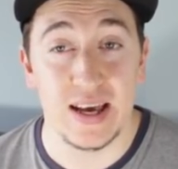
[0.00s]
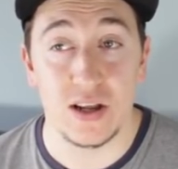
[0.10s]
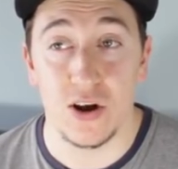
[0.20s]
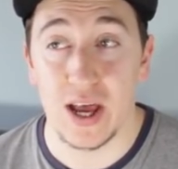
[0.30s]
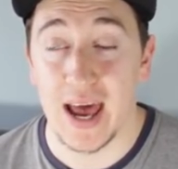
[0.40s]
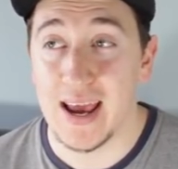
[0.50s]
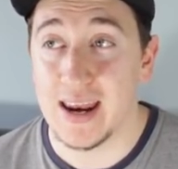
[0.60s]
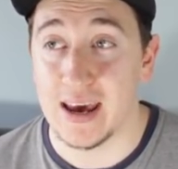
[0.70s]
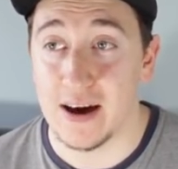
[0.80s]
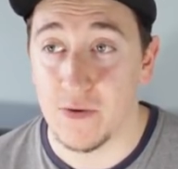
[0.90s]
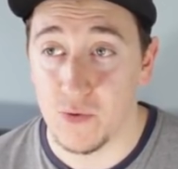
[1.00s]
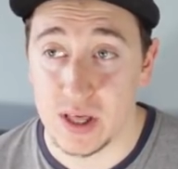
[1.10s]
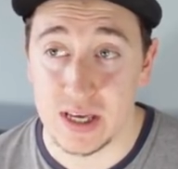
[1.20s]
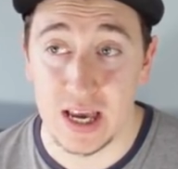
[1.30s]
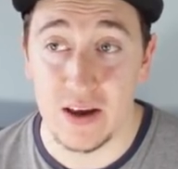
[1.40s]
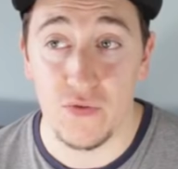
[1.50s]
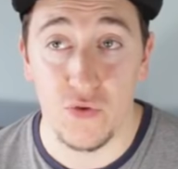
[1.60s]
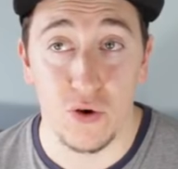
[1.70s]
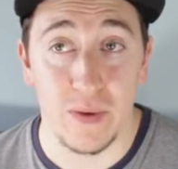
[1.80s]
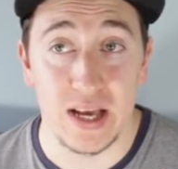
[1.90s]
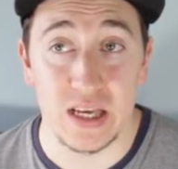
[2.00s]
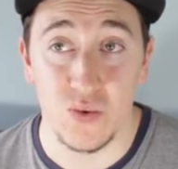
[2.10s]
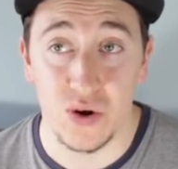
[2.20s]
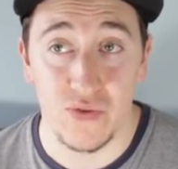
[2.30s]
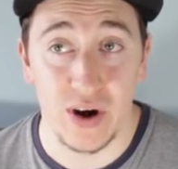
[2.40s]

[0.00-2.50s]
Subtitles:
is Locadia with his Inform 81